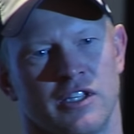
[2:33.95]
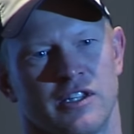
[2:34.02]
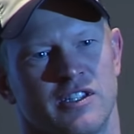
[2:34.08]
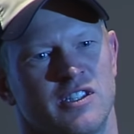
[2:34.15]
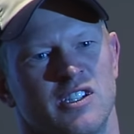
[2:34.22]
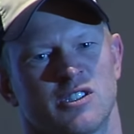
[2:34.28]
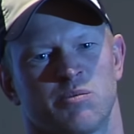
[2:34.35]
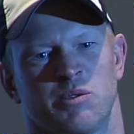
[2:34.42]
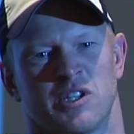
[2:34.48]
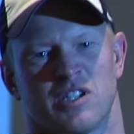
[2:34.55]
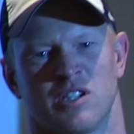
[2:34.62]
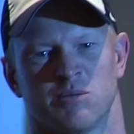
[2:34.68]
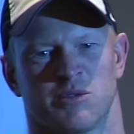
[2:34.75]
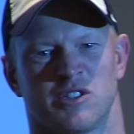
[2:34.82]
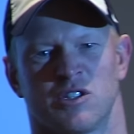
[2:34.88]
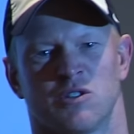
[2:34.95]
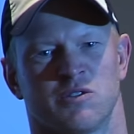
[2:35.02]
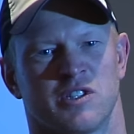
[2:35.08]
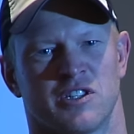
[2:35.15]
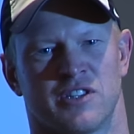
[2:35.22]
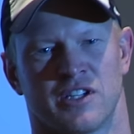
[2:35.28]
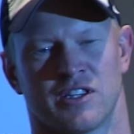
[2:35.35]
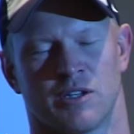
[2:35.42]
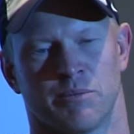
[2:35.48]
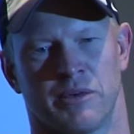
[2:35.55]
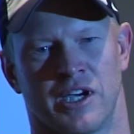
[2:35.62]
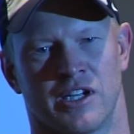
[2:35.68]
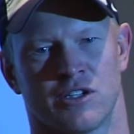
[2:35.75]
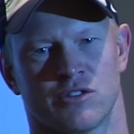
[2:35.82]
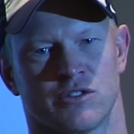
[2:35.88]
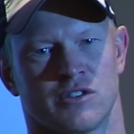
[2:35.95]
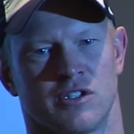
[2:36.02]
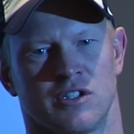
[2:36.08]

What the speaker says: that this becomes the only thing that matters